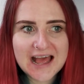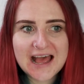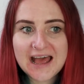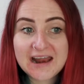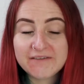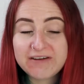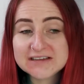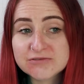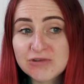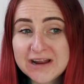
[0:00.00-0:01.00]
and I've
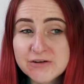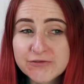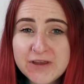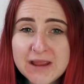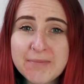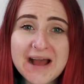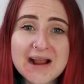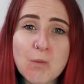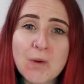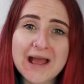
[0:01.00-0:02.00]
some really good
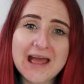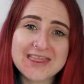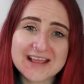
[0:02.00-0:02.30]
feedback and where